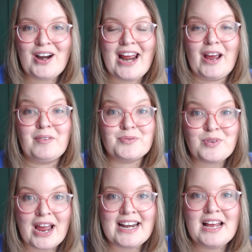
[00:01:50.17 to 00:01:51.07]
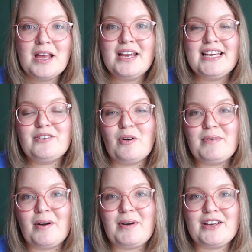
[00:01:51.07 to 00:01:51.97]
And I was right. He told
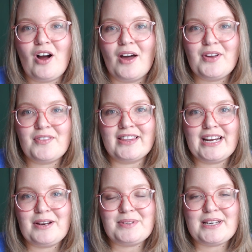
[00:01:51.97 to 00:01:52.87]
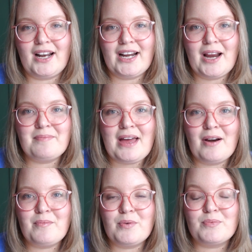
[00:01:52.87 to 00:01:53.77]
me that when he got there, the lady was telling him
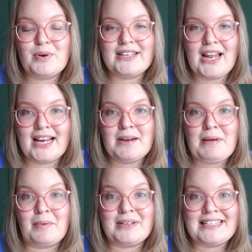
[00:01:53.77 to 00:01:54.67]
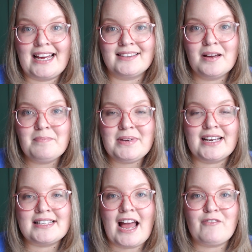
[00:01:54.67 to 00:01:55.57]
that we were pretty lucky to be able to get them
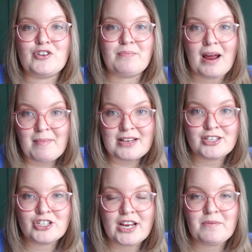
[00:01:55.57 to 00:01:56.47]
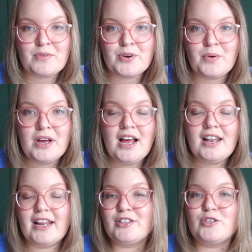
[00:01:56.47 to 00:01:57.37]
because after my message came through,
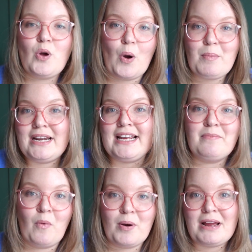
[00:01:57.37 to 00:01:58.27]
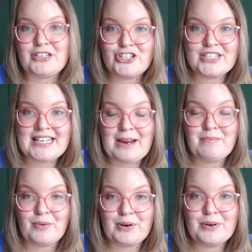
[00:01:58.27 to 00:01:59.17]
like so many more messages
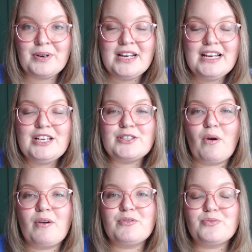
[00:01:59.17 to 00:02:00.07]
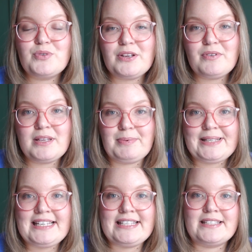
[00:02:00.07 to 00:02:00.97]
came through. So I was really, really
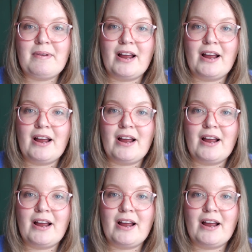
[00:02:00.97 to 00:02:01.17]
pleased.